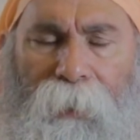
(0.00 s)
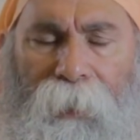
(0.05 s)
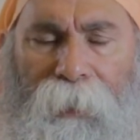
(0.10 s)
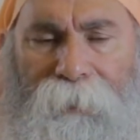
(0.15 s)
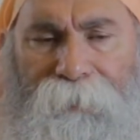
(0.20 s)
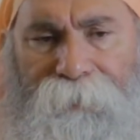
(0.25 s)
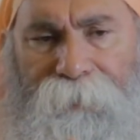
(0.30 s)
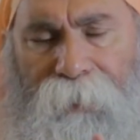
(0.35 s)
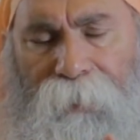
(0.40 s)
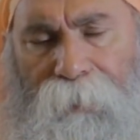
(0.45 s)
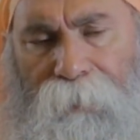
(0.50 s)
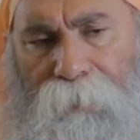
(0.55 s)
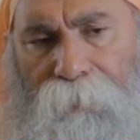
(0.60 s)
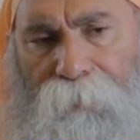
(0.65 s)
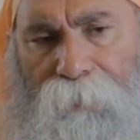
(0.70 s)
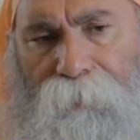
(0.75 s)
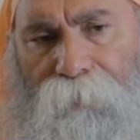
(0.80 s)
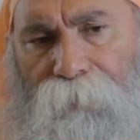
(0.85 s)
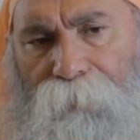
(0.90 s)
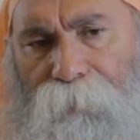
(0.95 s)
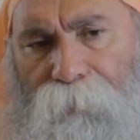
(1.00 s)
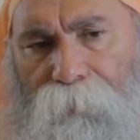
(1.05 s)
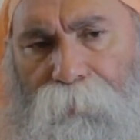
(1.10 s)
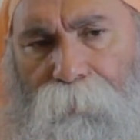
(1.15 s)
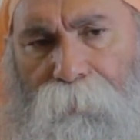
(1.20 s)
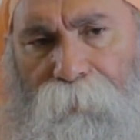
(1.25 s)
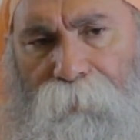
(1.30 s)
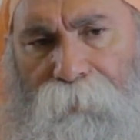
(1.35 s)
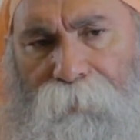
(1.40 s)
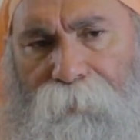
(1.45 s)
and then
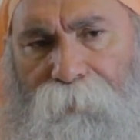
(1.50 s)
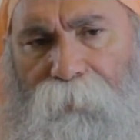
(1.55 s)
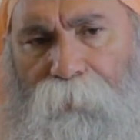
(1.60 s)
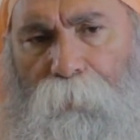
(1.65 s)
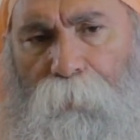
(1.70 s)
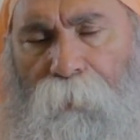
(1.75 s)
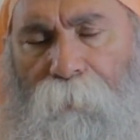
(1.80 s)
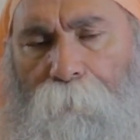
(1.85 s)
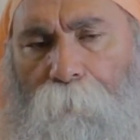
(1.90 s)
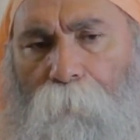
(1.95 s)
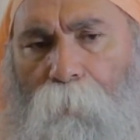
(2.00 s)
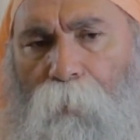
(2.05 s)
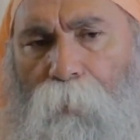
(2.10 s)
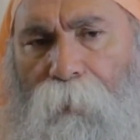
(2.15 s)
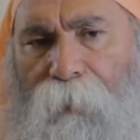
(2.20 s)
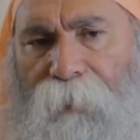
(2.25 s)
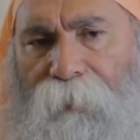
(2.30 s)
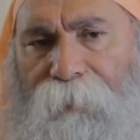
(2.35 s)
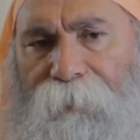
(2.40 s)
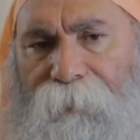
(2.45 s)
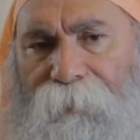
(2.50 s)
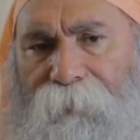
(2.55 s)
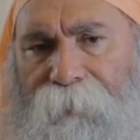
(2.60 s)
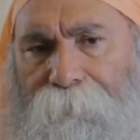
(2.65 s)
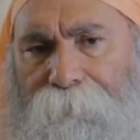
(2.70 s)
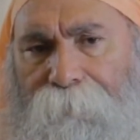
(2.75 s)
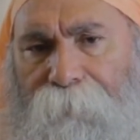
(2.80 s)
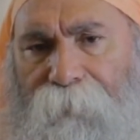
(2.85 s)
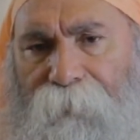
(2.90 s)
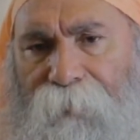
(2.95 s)
you enter to a more
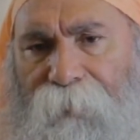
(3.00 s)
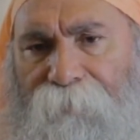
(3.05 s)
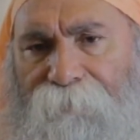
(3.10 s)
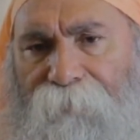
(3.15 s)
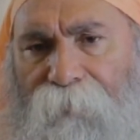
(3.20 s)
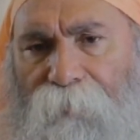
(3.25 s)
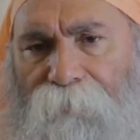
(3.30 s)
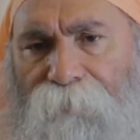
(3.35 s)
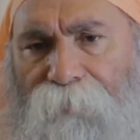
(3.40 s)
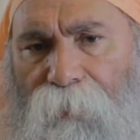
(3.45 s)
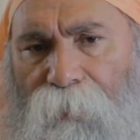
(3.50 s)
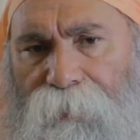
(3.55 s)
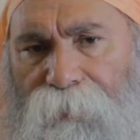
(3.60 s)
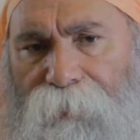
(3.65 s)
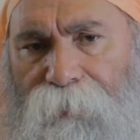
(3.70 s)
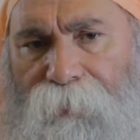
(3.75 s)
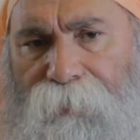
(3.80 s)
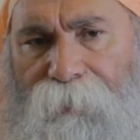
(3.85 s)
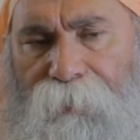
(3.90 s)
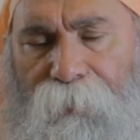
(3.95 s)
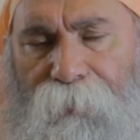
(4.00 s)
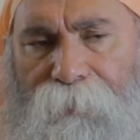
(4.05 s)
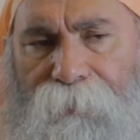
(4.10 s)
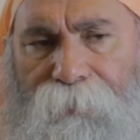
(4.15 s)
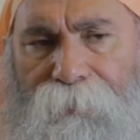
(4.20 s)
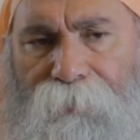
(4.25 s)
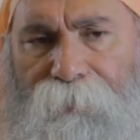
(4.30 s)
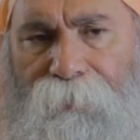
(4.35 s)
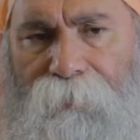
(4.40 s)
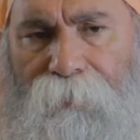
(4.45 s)
deep level of
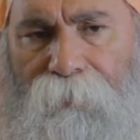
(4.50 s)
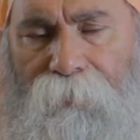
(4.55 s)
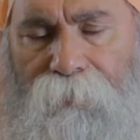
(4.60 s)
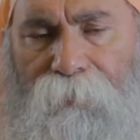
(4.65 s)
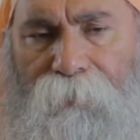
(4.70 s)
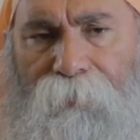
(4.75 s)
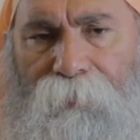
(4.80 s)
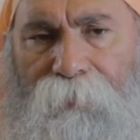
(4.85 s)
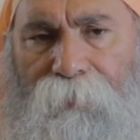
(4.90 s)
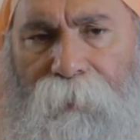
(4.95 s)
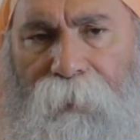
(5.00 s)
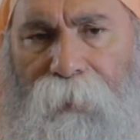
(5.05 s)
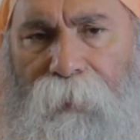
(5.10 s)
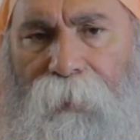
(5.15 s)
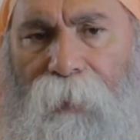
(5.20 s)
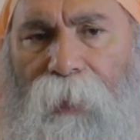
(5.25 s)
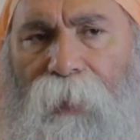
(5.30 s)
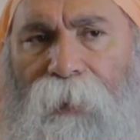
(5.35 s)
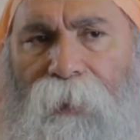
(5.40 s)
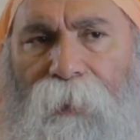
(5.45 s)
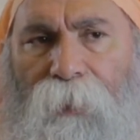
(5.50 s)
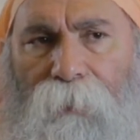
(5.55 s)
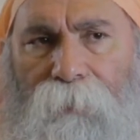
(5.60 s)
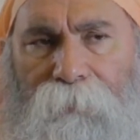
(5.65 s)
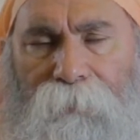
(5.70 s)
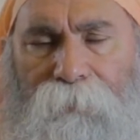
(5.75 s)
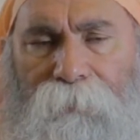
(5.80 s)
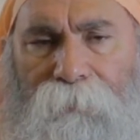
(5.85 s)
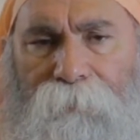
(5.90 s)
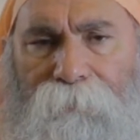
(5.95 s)
consciousness, that is the
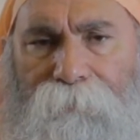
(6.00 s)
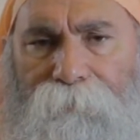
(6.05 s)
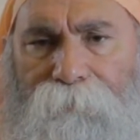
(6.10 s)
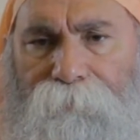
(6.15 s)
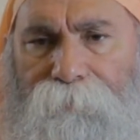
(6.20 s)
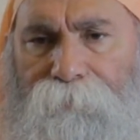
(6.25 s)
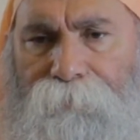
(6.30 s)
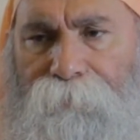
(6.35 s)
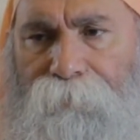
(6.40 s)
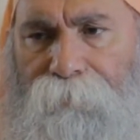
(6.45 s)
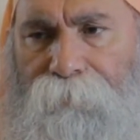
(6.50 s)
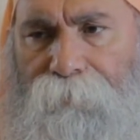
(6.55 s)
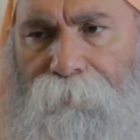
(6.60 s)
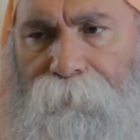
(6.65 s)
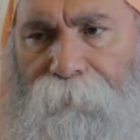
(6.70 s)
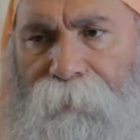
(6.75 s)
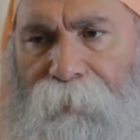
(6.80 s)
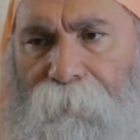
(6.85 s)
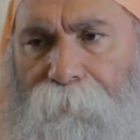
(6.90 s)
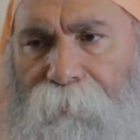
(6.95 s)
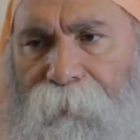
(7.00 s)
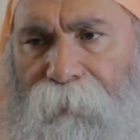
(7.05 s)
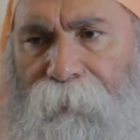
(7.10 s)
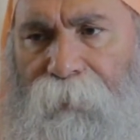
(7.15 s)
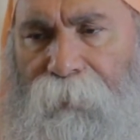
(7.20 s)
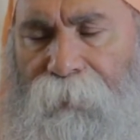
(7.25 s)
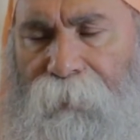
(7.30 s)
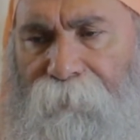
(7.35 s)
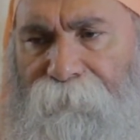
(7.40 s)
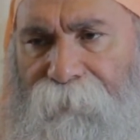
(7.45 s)
thoughts, the
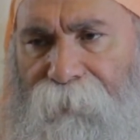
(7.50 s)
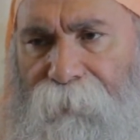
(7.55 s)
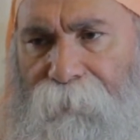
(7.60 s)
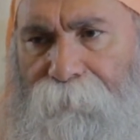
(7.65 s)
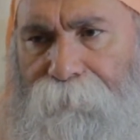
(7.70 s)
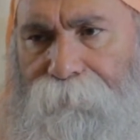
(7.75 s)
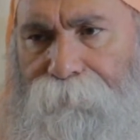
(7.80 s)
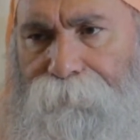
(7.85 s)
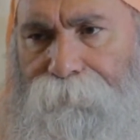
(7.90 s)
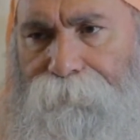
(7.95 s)
mental level.